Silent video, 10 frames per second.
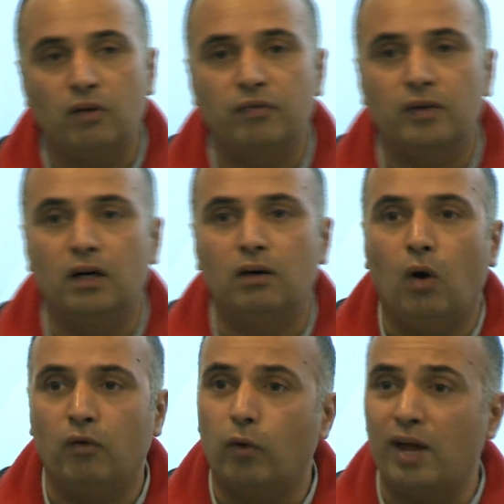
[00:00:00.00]
of, uh,
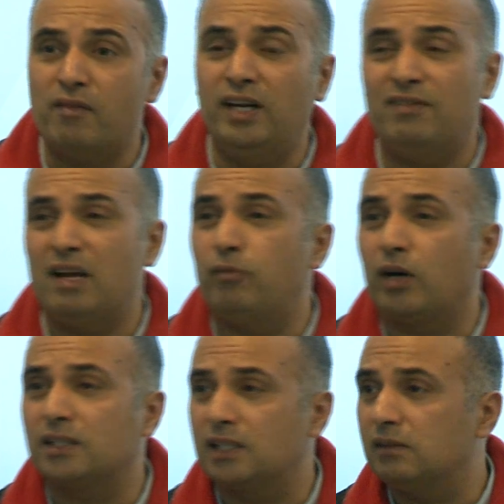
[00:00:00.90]
of whatever we develop for
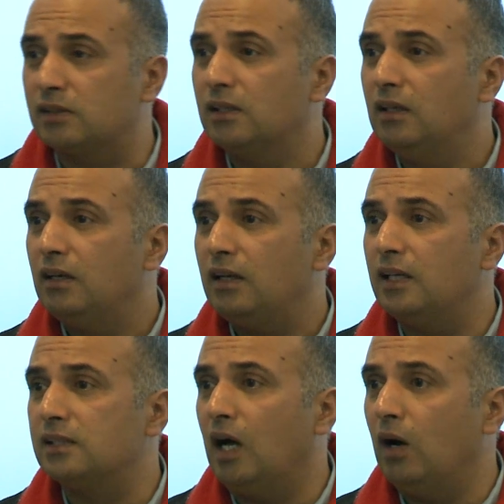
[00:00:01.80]
ourselves
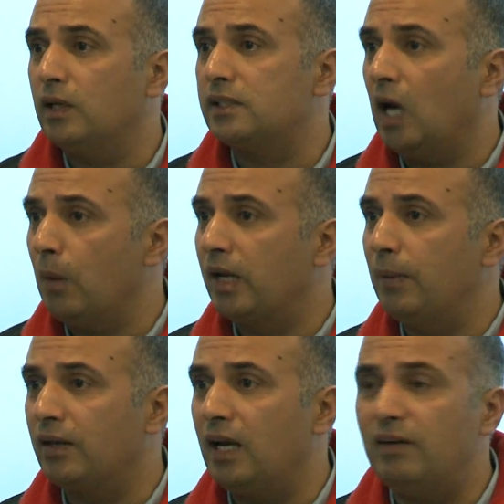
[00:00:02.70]
is now, is now
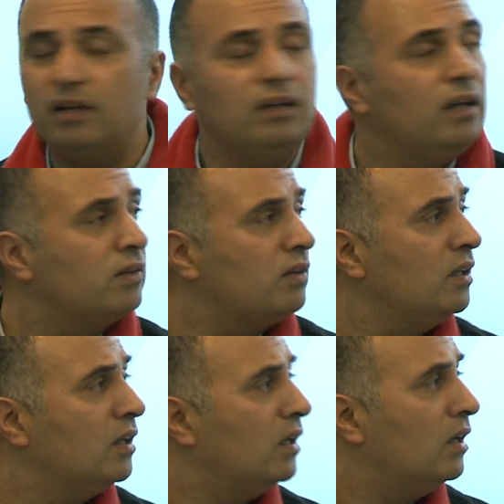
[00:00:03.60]
becoming relevant in the industry.
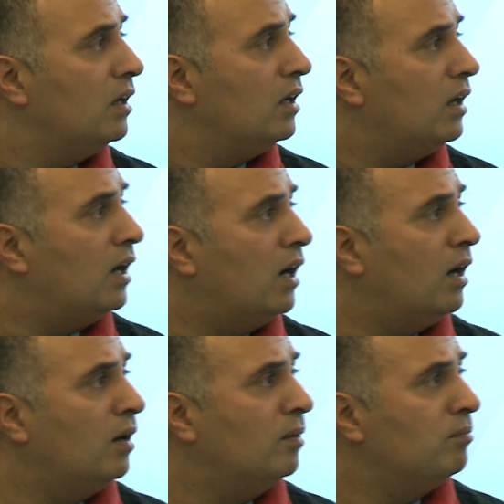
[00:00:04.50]

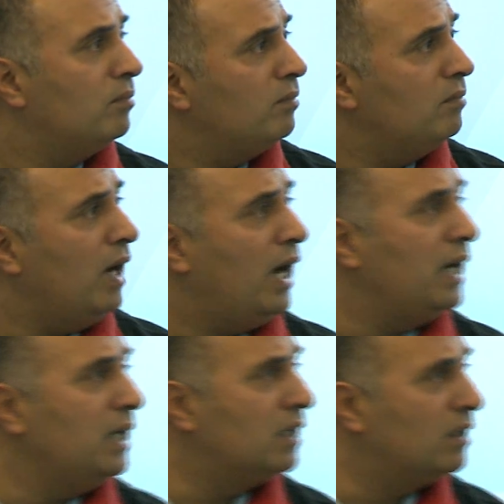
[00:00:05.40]
Um,
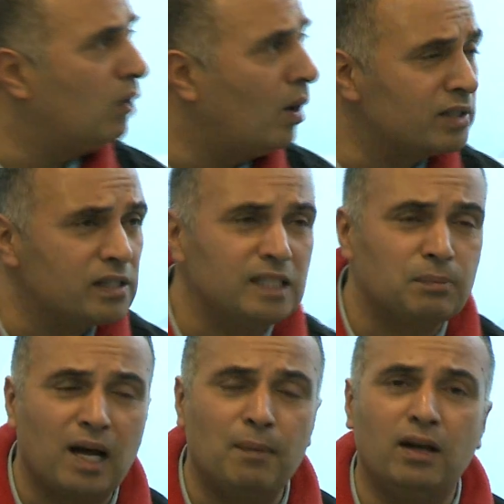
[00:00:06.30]
and uh, obviously, it's
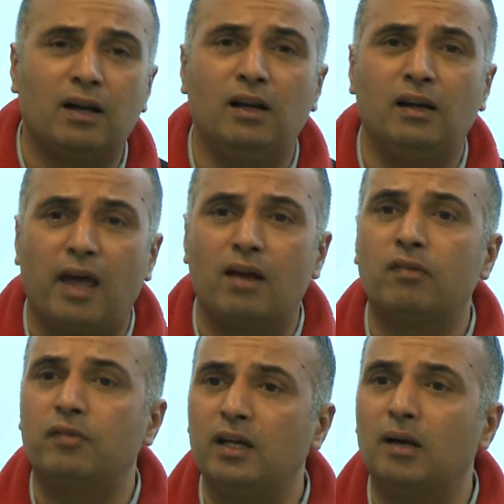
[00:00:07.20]
become a little
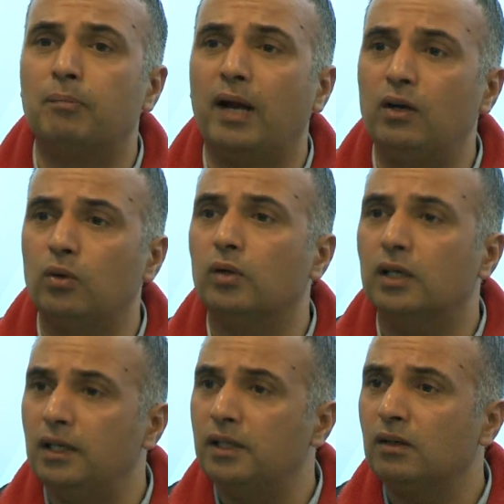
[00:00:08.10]
error-free compared to
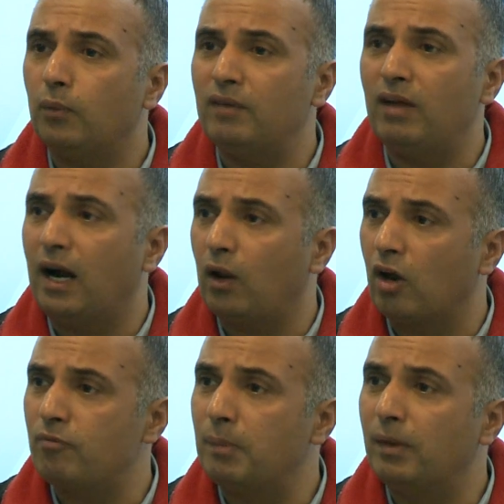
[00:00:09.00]
earlier when we had a lot
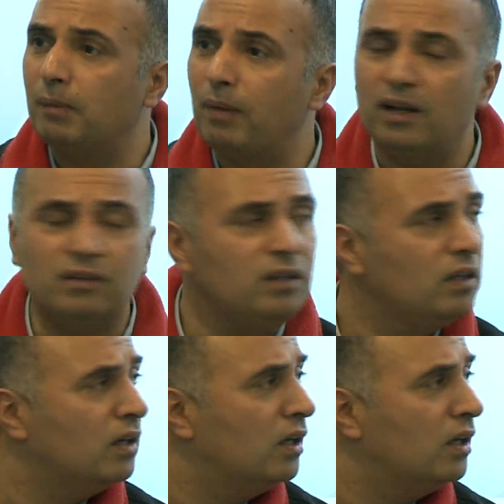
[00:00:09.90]
of people dependency.